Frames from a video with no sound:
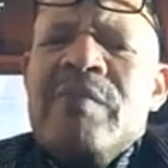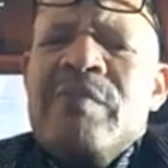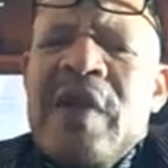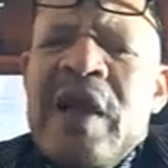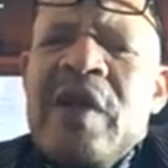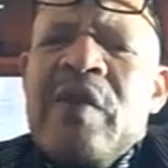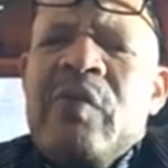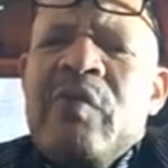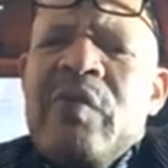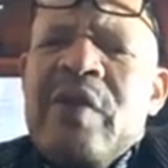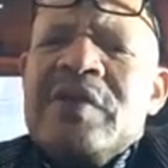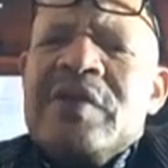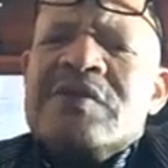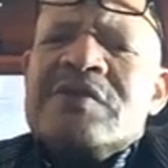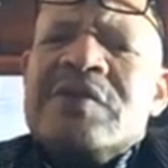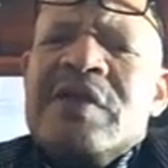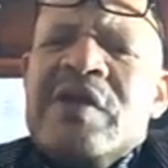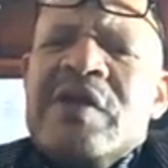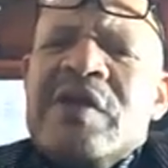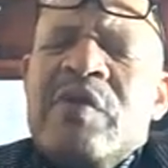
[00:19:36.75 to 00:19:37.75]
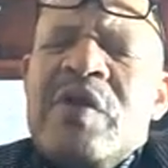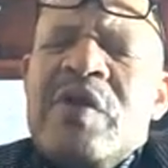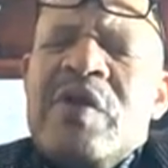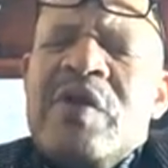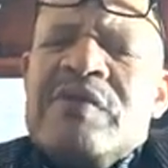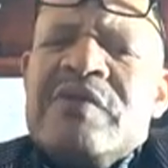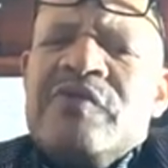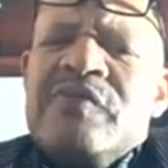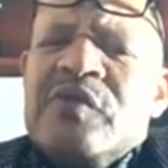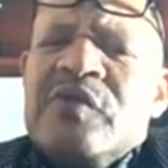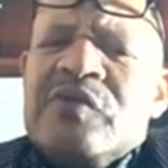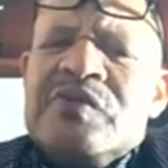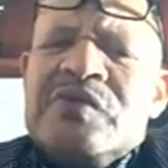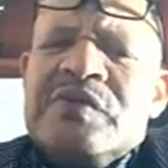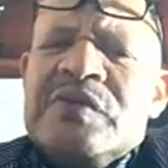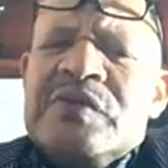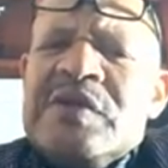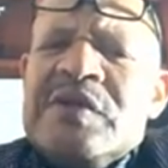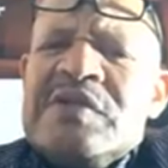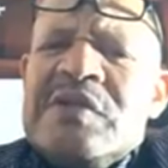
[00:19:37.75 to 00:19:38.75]
Black Wednesday was
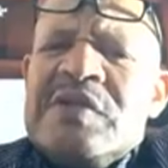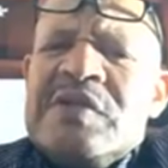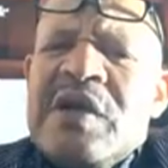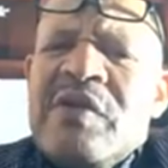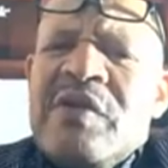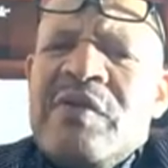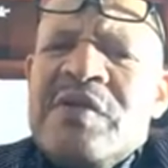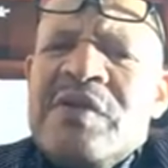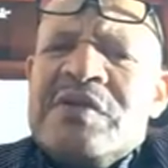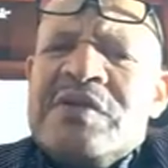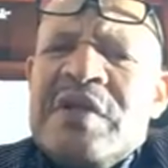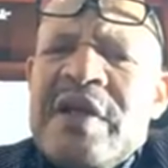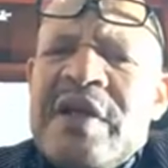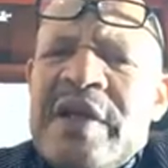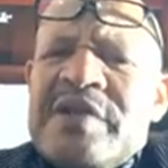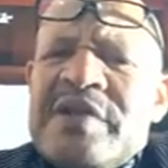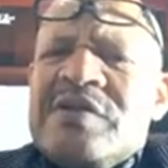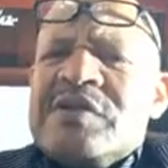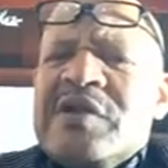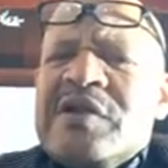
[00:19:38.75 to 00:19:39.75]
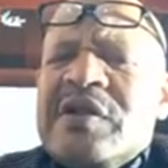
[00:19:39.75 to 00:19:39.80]
unfortunate. I was a lecturer